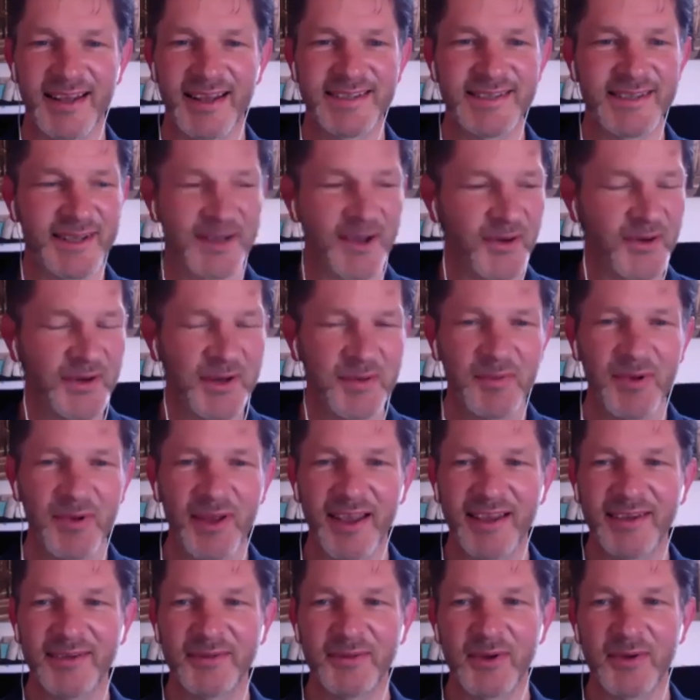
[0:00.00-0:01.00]
the only
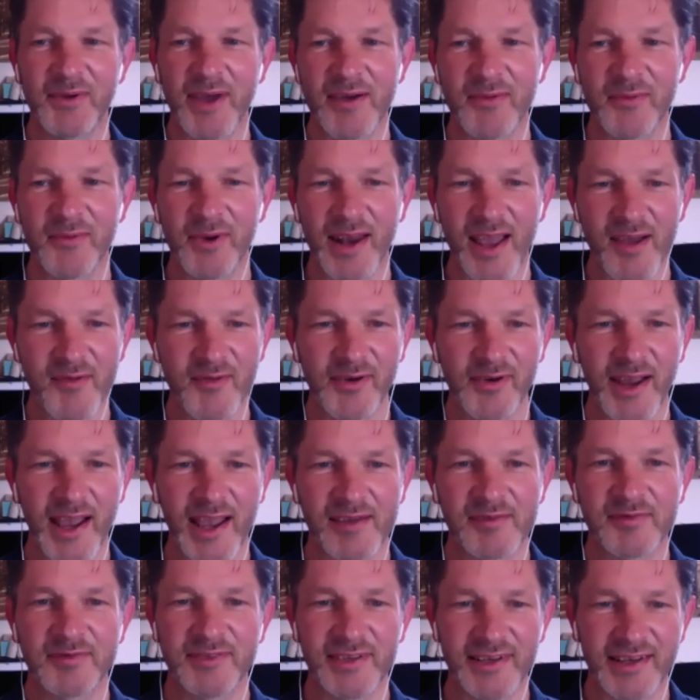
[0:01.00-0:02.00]
place we will ever
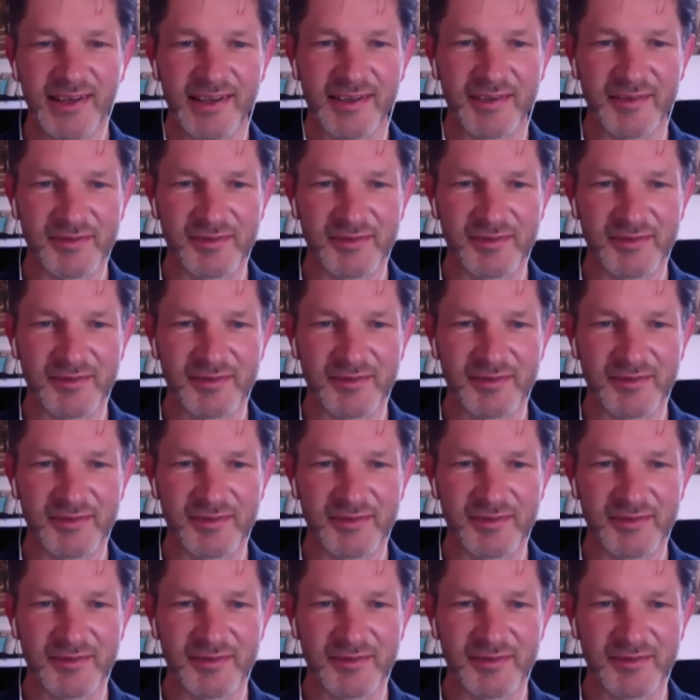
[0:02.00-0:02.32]
have to live.